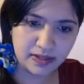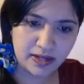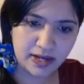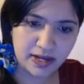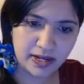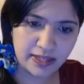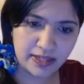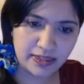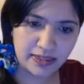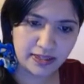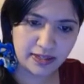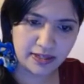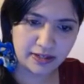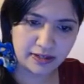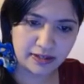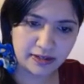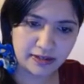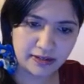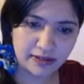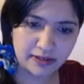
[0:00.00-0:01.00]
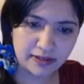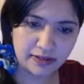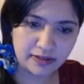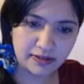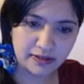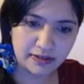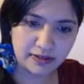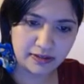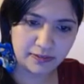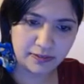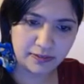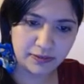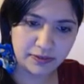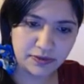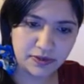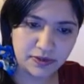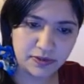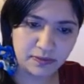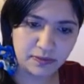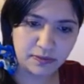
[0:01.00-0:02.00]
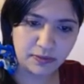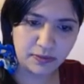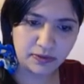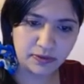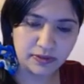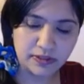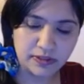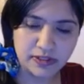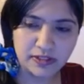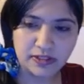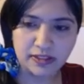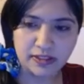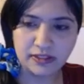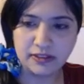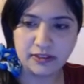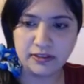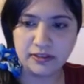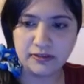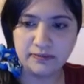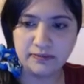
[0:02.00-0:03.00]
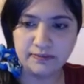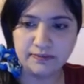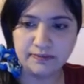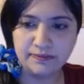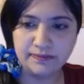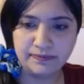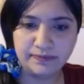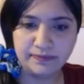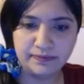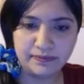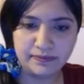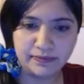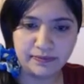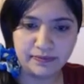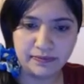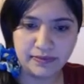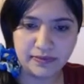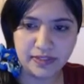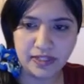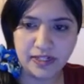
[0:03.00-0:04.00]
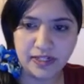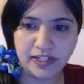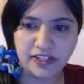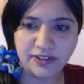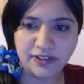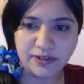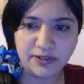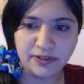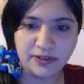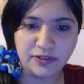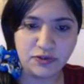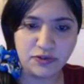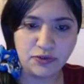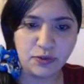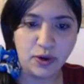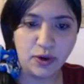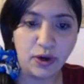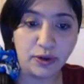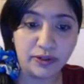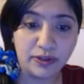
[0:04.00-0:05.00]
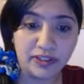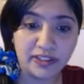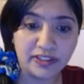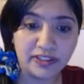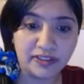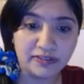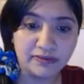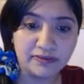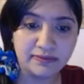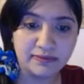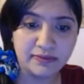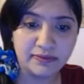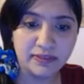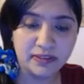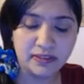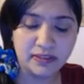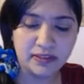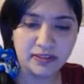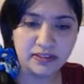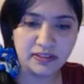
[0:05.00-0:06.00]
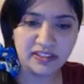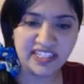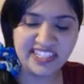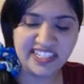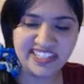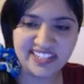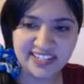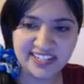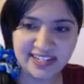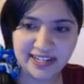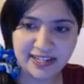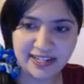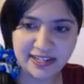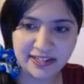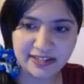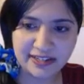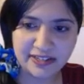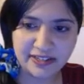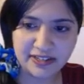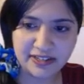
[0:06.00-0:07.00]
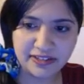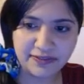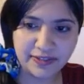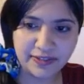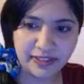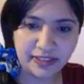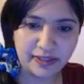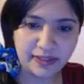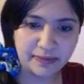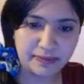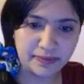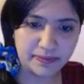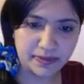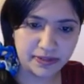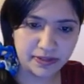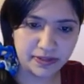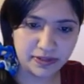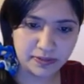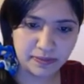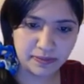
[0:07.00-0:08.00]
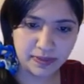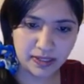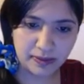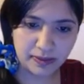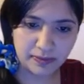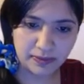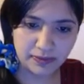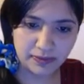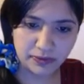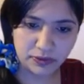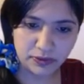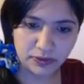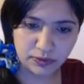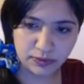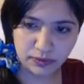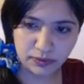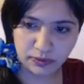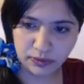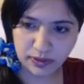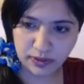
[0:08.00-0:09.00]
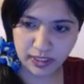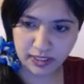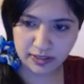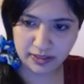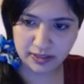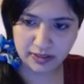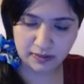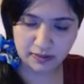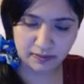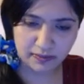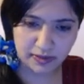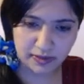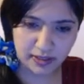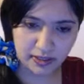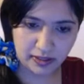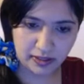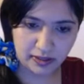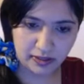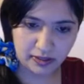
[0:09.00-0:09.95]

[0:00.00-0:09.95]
I think the most important skill that any good drawer needs to develop is to be able to look at something